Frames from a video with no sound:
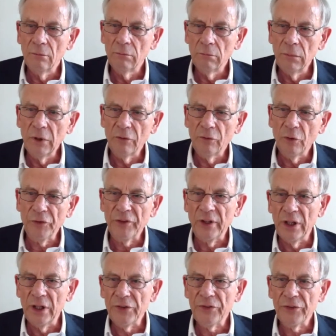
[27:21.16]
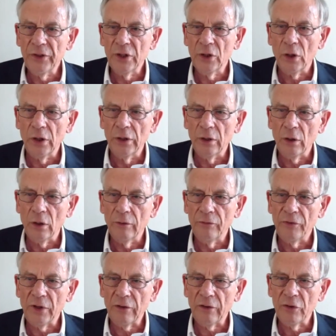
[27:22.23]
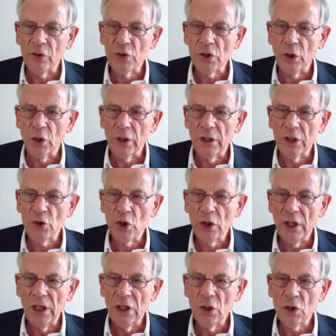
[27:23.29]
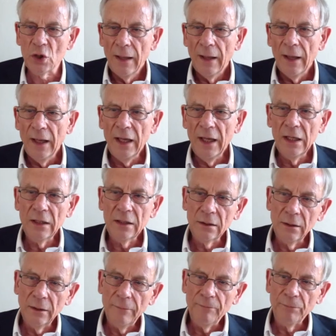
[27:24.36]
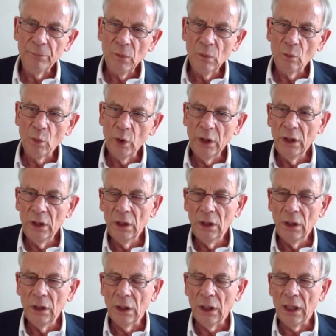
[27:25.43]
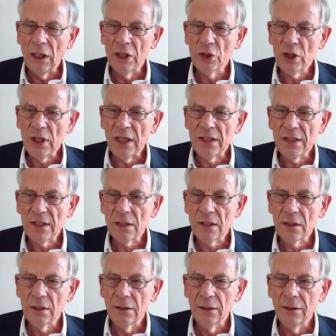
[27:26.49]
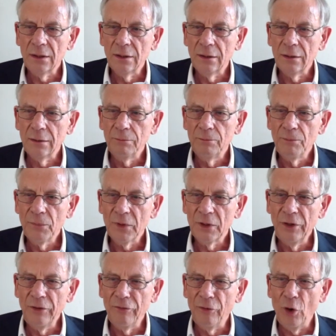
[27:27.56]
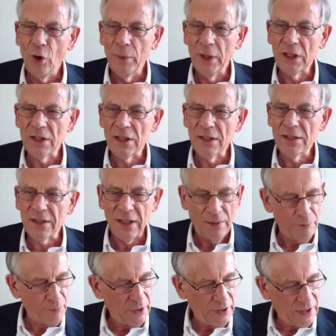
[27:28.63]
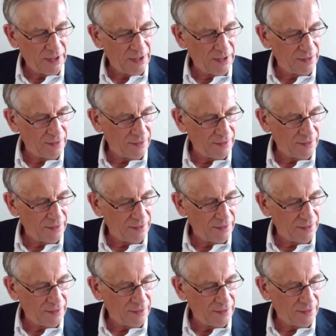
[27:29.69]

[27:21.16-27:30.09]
it was then listed on Frankfurt Stock Exchange. And we are just reforming this company.